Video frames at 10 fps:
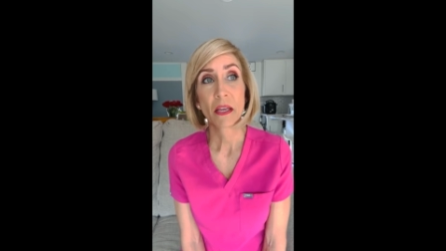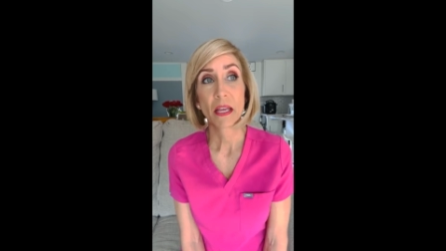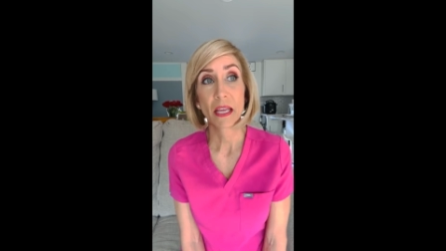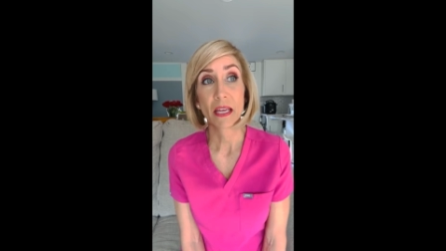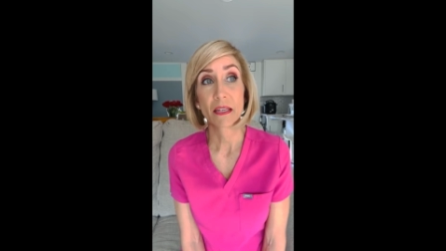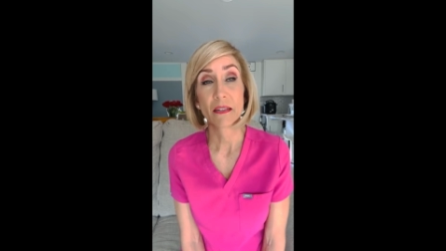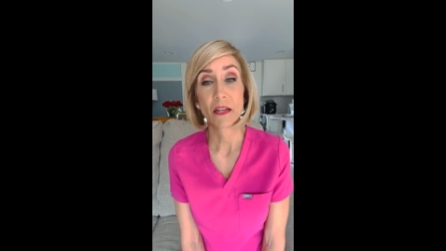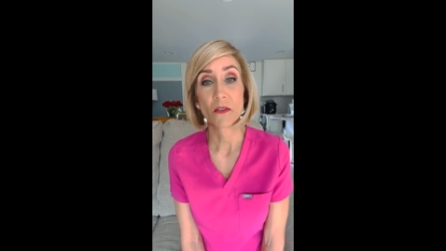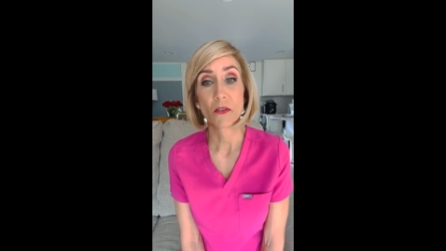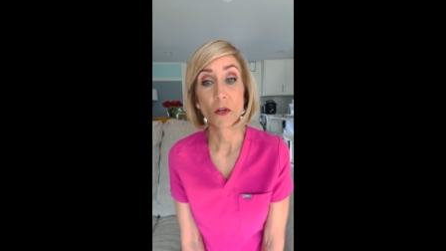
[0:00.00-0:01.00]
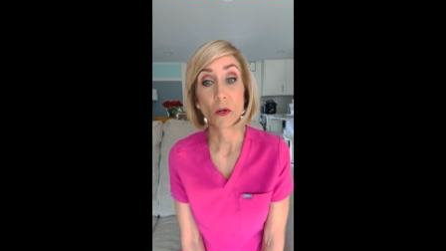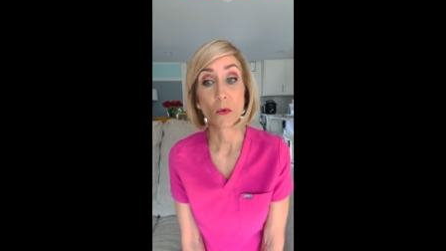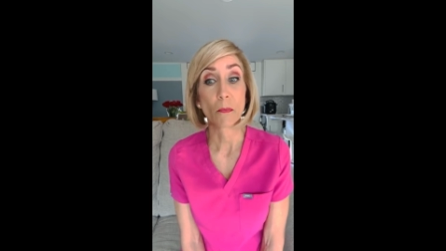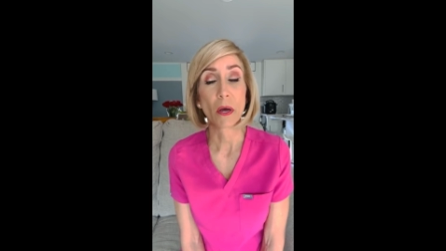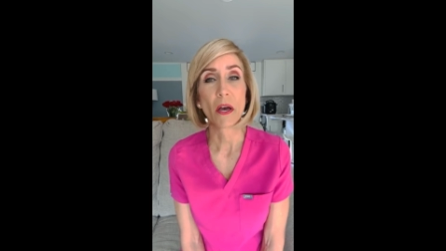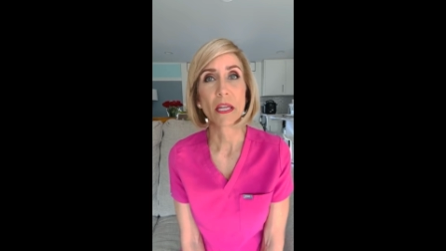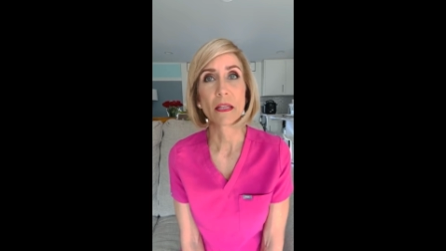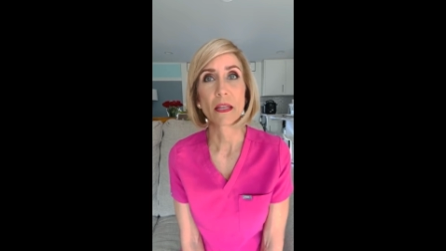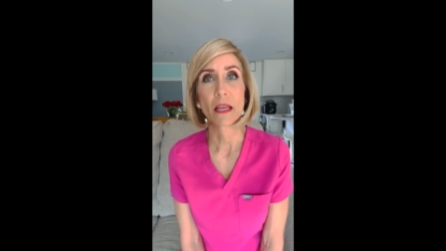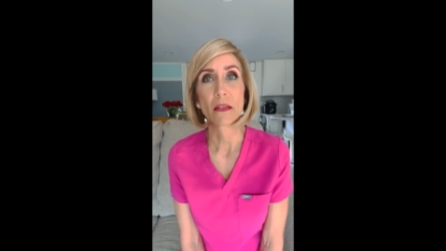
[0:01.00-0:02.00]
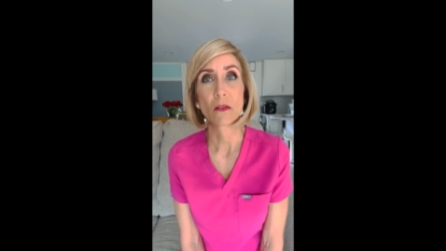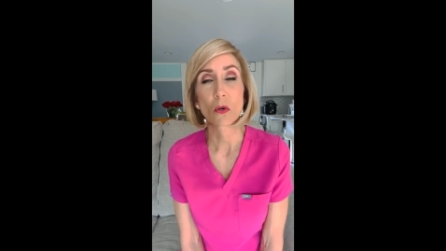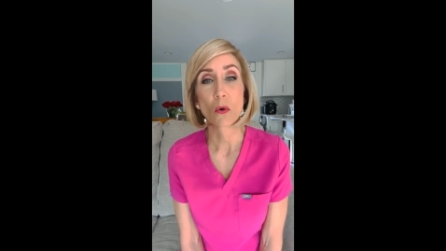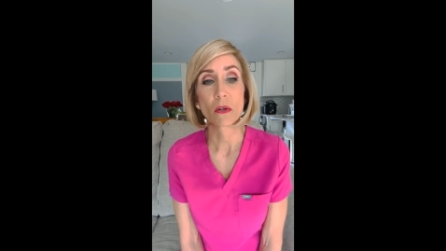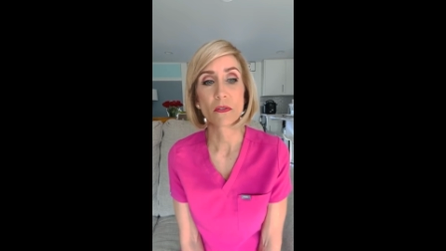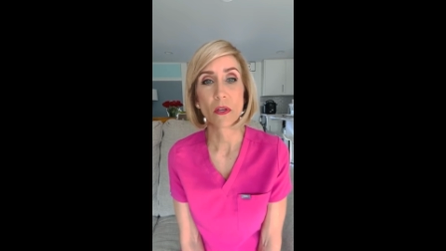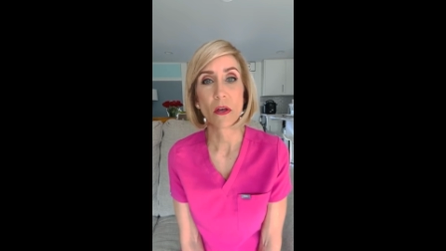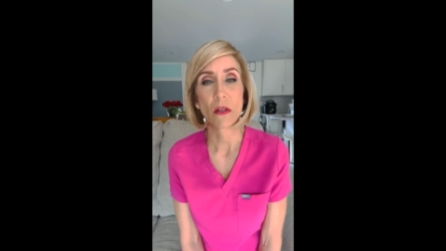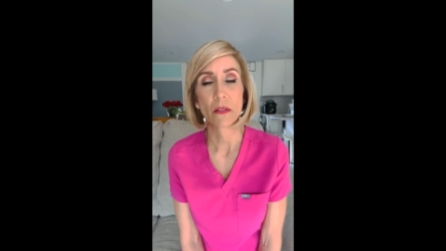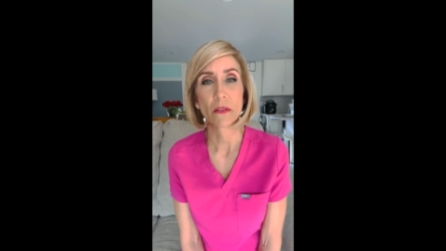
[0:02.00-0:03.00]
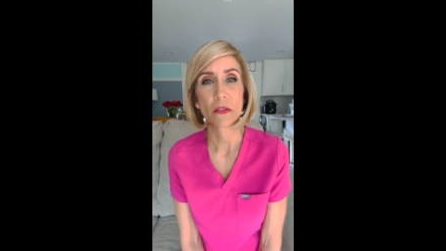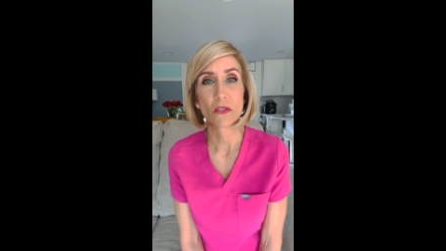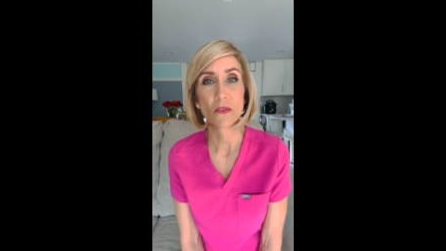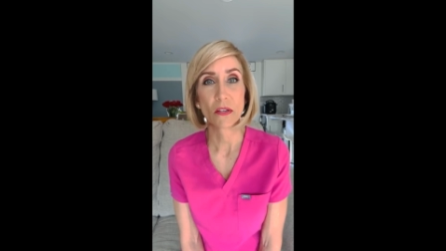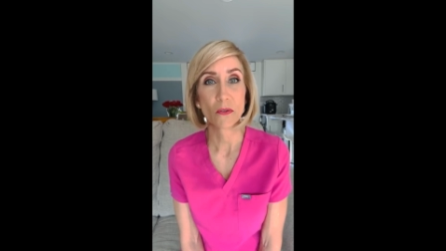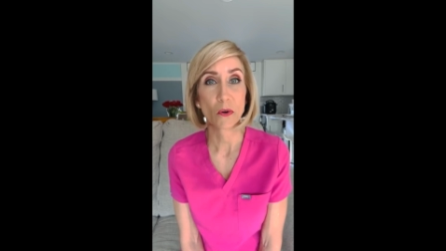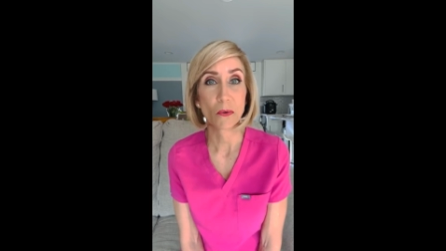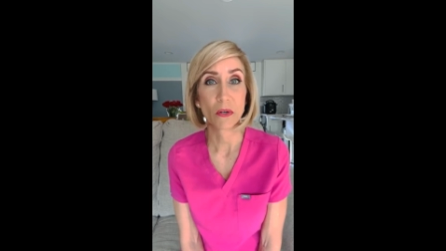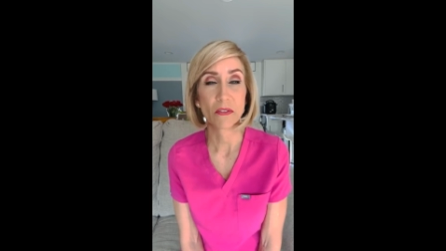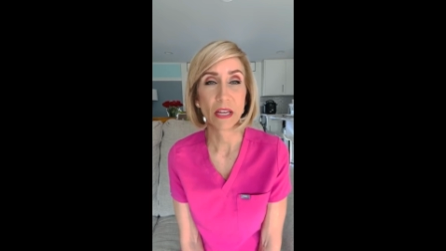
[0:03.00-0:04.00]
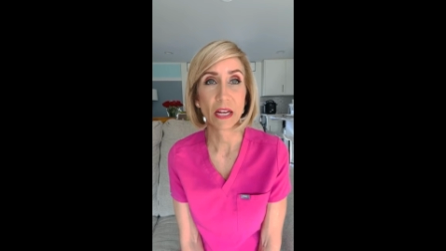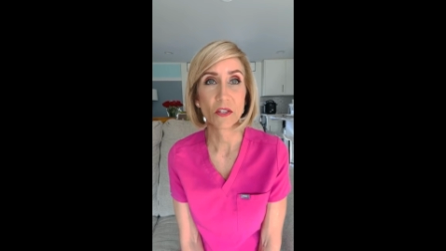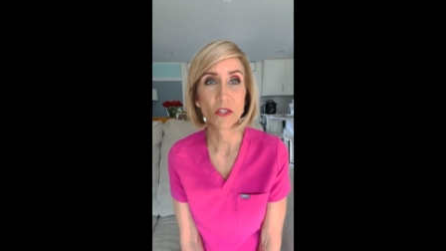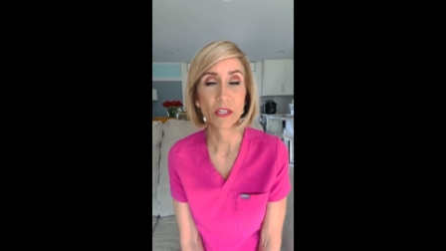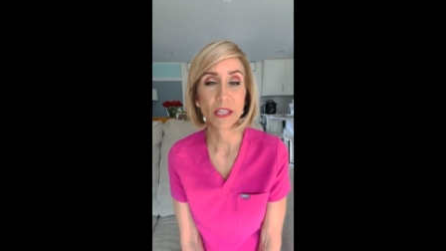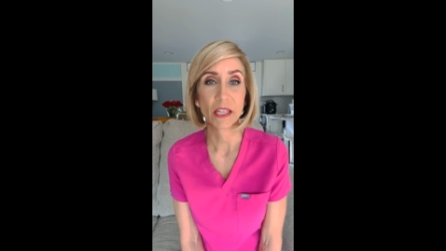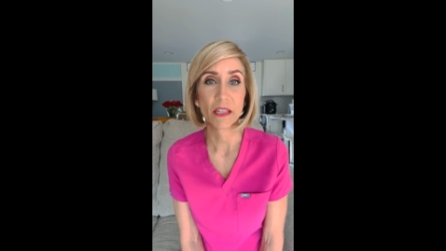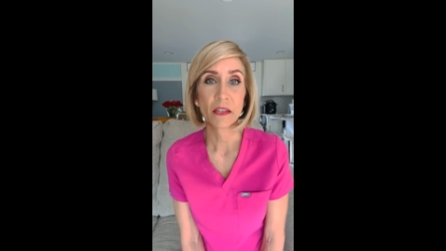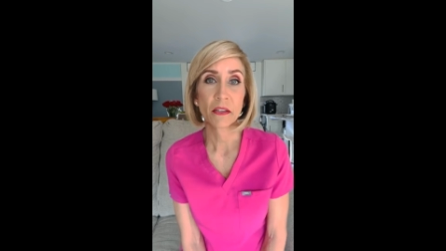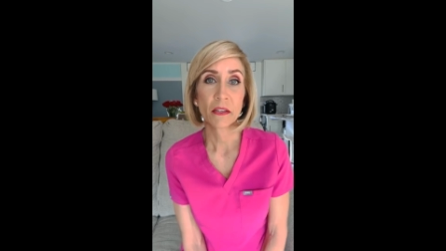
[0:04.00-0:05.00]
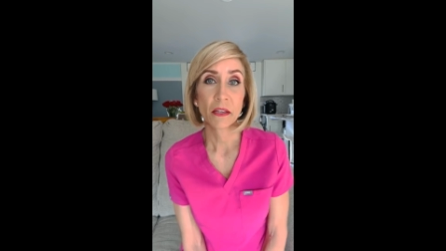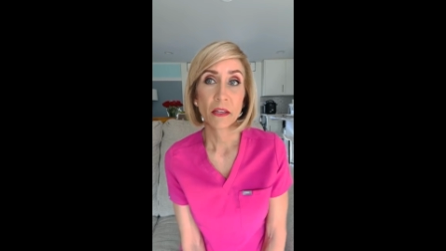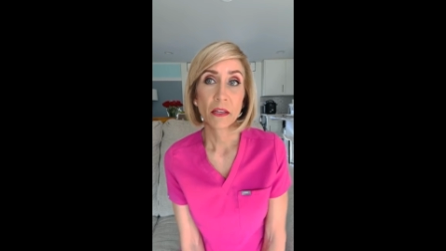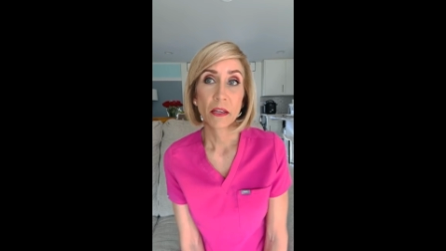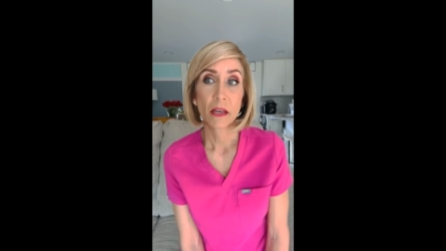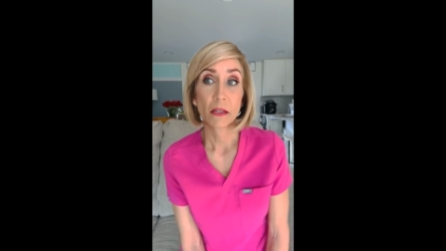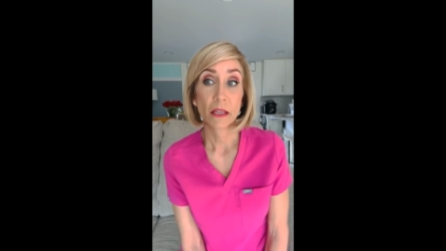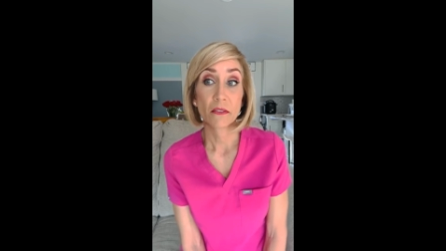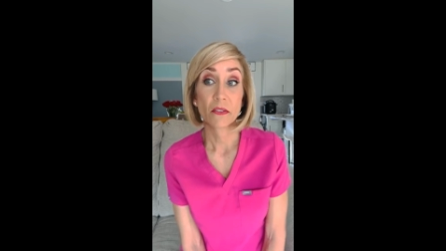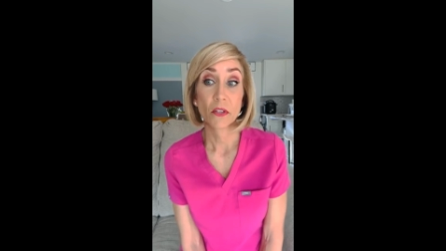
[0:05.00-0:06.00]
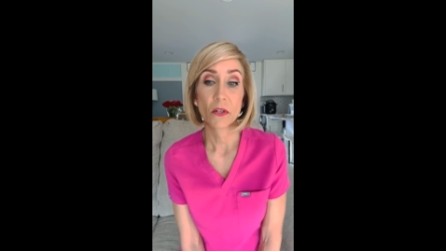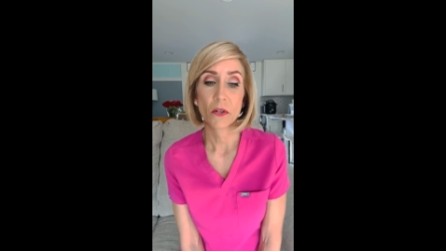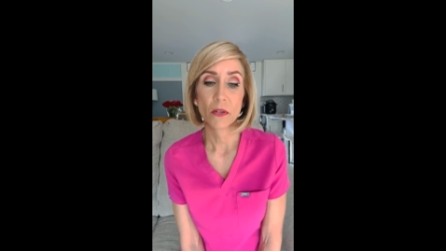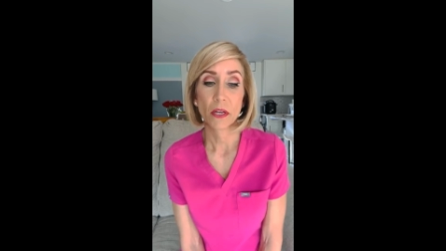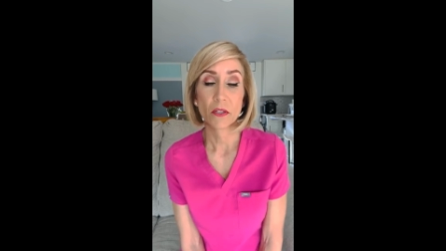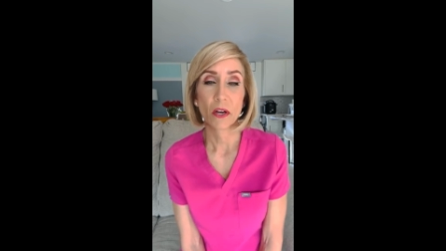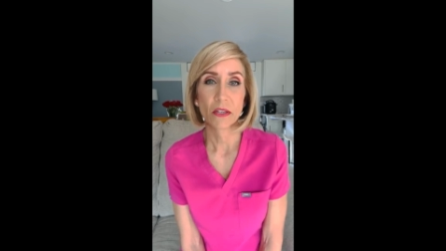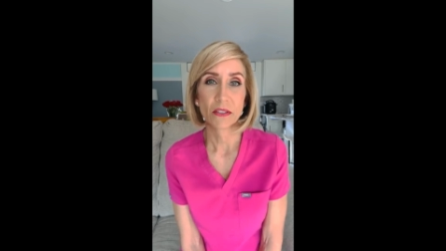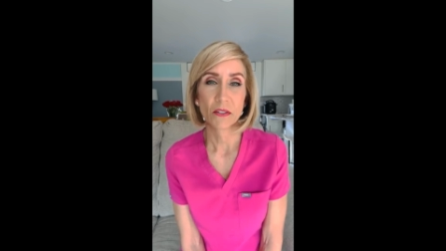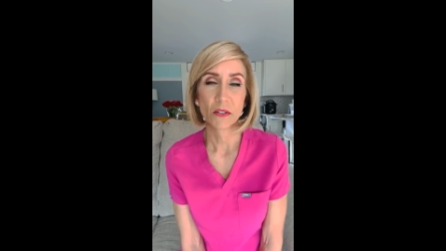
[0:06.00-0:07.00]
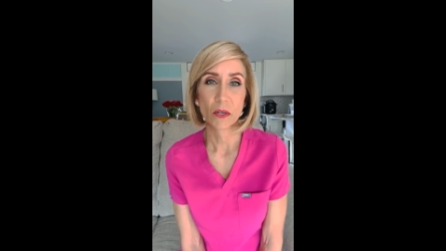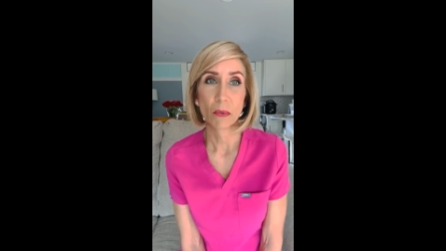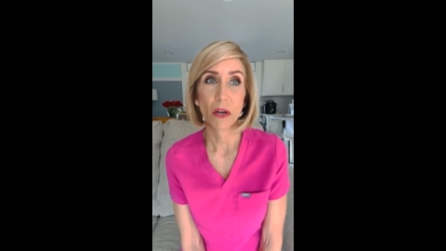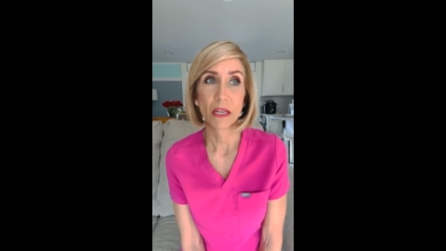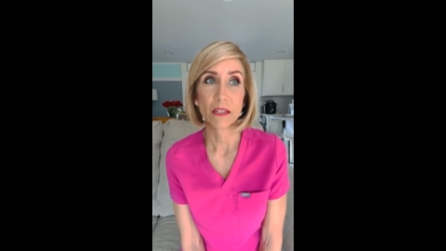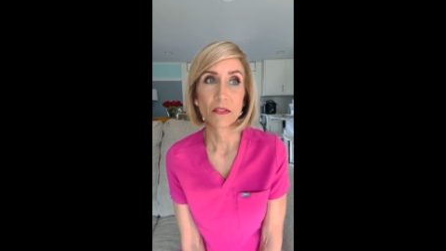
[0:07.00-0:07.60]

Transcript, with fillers: and in your own body. And cortisol, the stress hormone, is actually considered a toxin to your body.